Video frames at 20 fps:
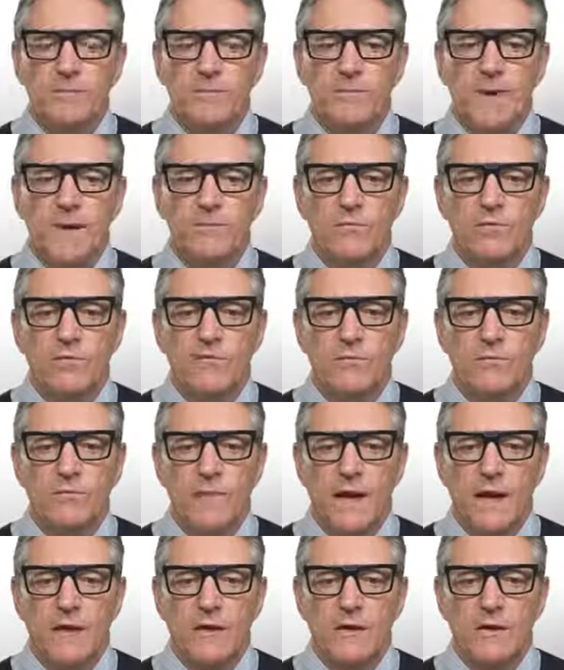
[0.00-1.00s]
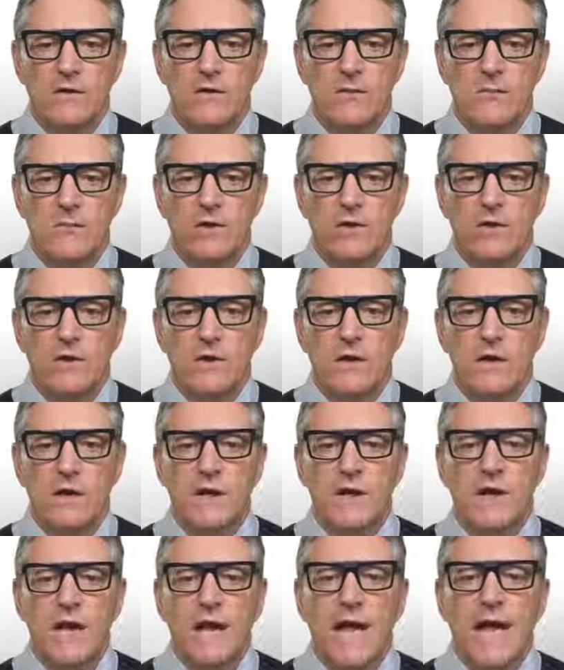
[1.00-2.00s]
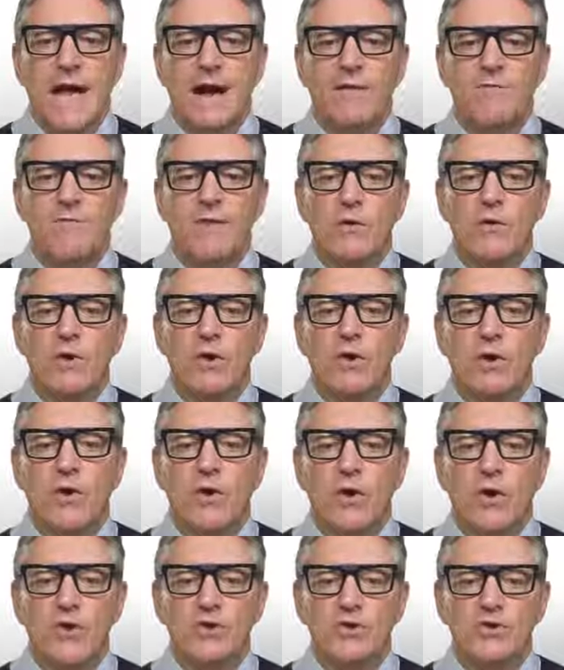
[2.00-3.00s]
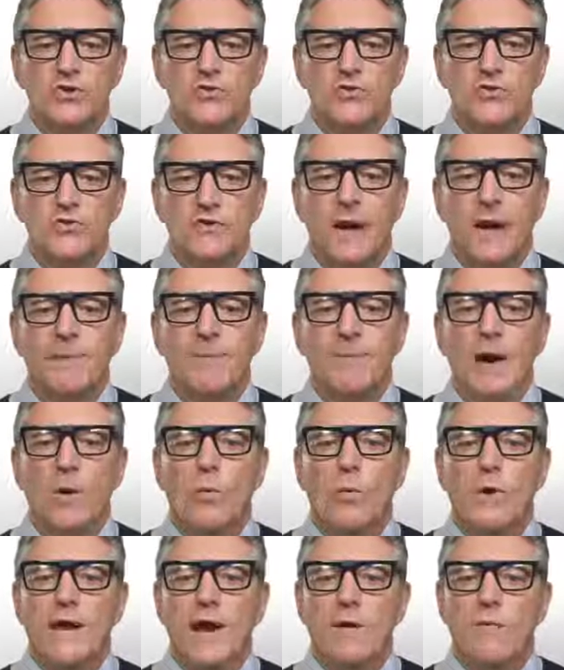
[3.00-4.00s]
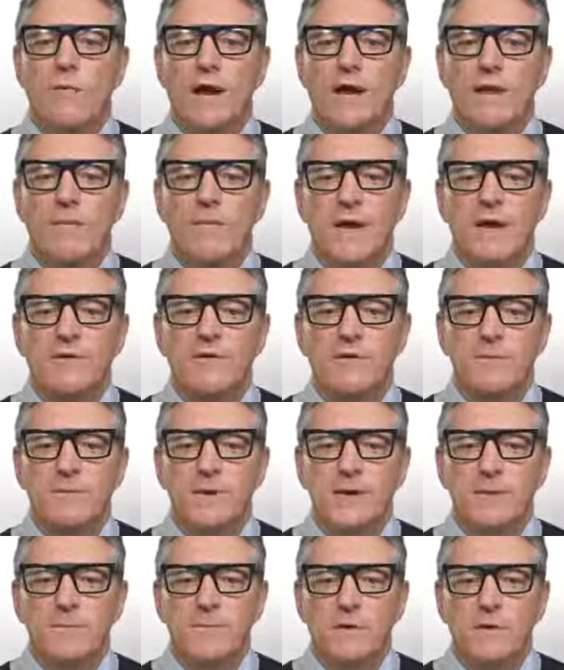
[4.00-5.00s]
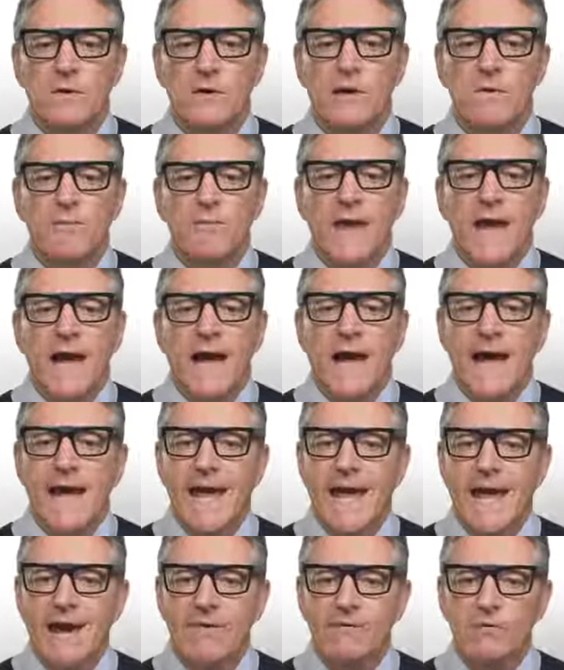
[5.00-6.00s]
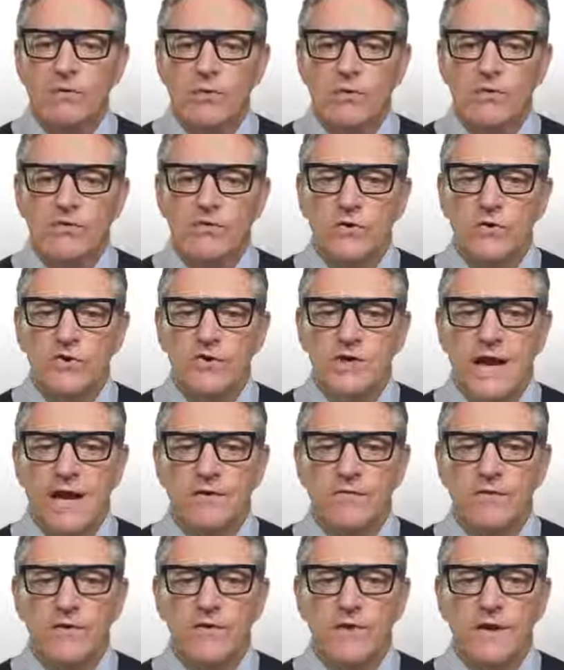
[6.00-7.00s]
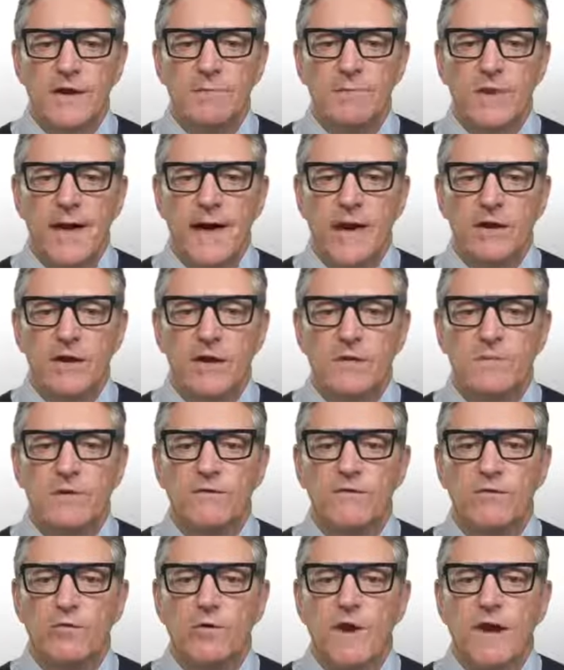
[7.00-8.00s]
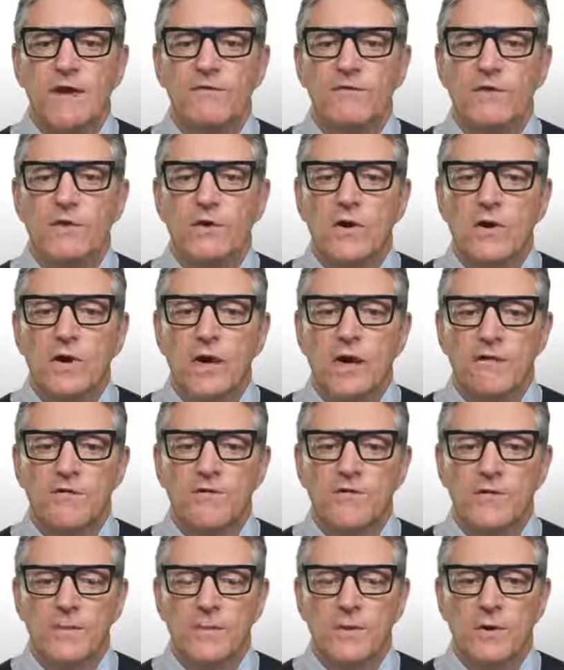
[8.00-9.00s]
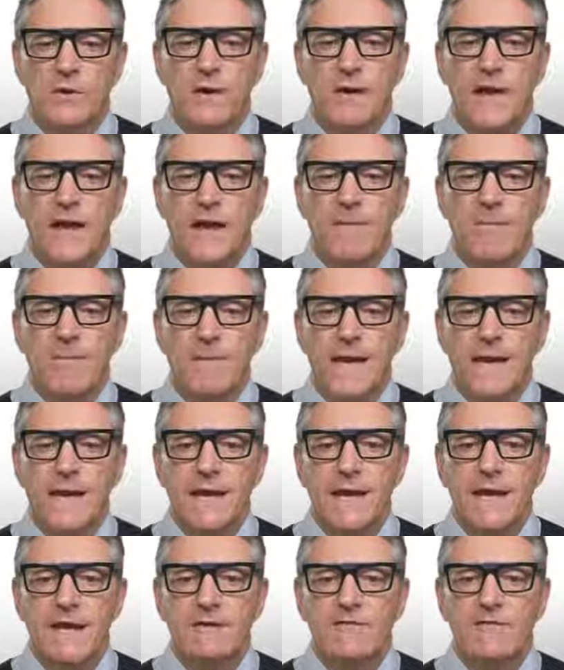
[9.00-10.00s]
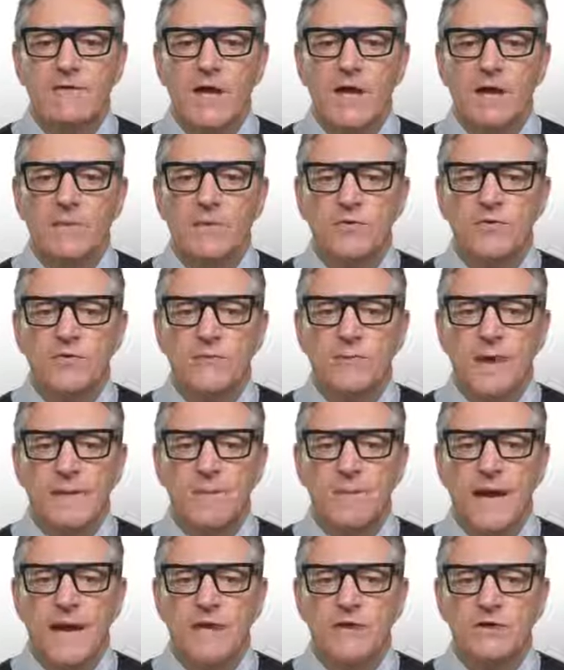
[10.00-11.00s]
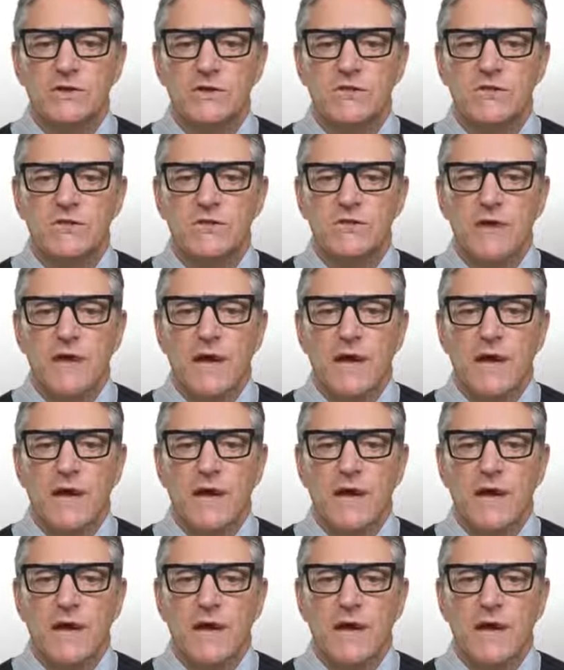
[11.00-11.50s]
member of the medical community, I'm very cautious about what I recommend to people. I have to research everything about it before I feel comfortable making it available to my patients.